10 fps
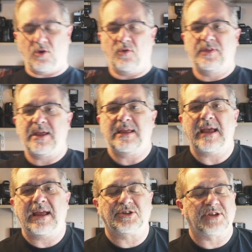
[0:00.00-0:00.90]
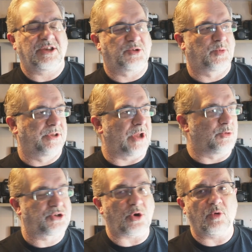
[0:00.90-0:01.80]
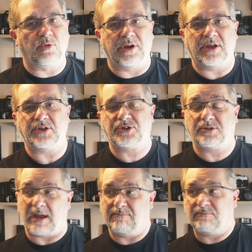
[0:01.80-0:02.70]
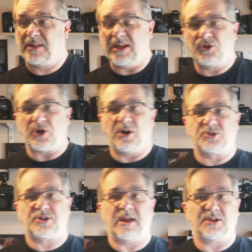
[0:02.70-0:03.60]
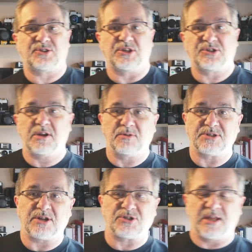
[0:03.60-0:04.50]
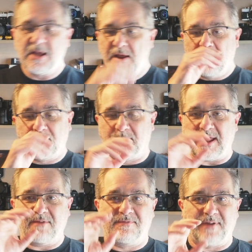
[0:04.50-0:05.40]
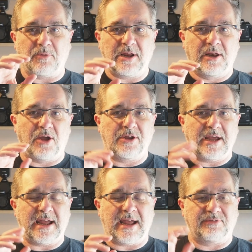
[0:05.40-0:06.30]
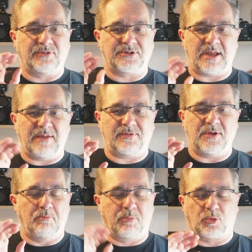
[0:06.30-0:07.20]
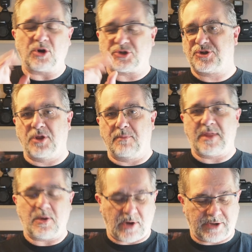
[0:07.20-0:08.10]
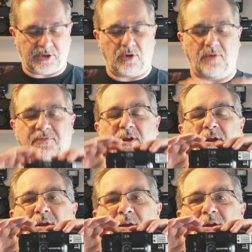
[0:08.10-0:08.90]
on the XAs were notorious, and the entire XA series actually, for being very light, and if you brushed them they went off.